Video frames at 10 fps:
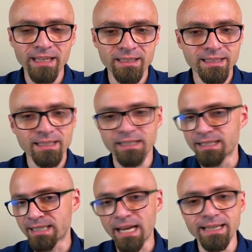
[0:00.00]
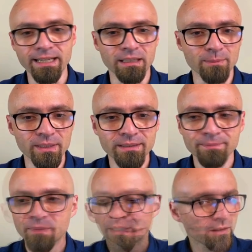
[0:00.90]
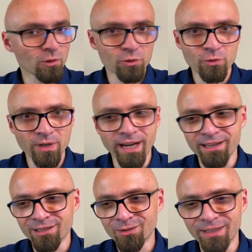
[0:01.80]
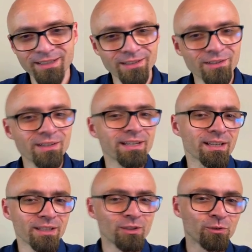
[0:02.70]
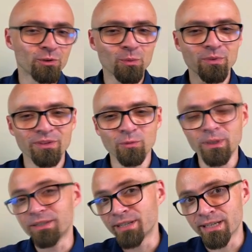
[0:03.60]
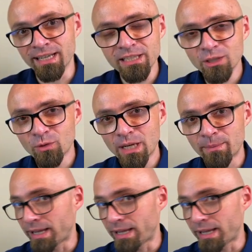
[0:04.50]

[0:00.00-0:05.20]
icons, a side element. Those three icons right here, YouTube, Twitter, and Instagram.